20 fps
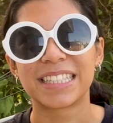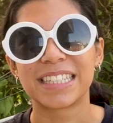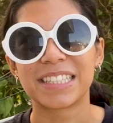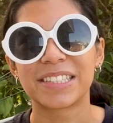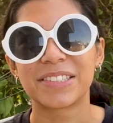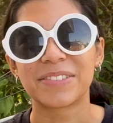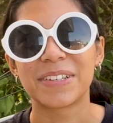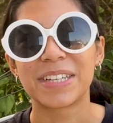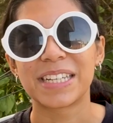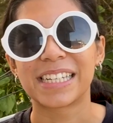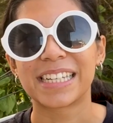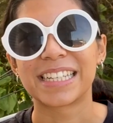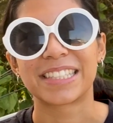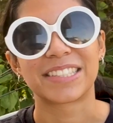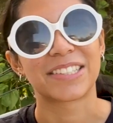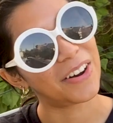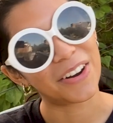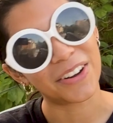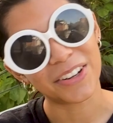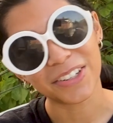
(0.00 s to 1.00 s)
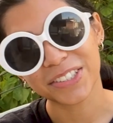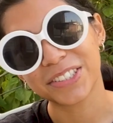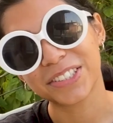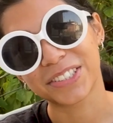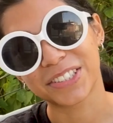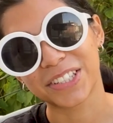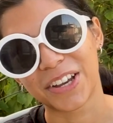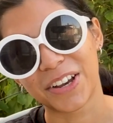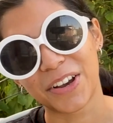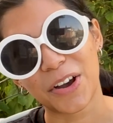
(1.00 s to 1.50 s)
this week is
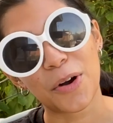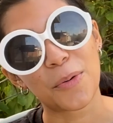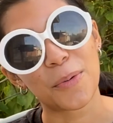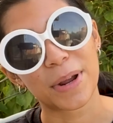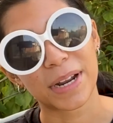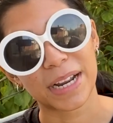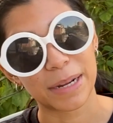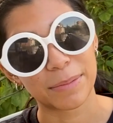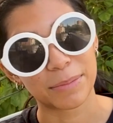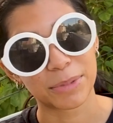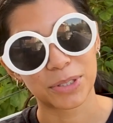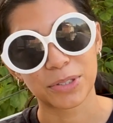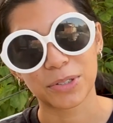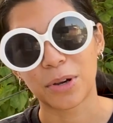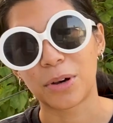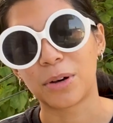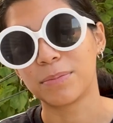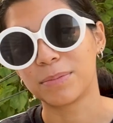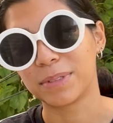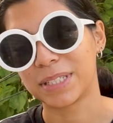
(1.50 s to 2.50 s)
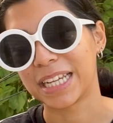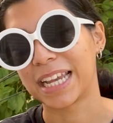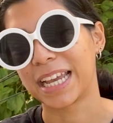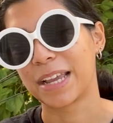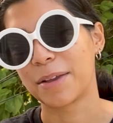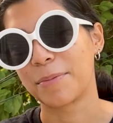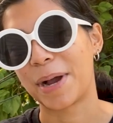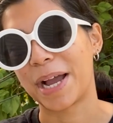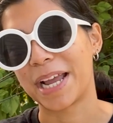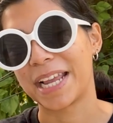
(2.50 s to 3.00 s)
also when I'm
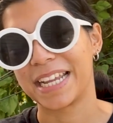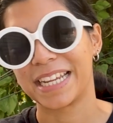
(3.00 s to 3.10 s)
sculpting my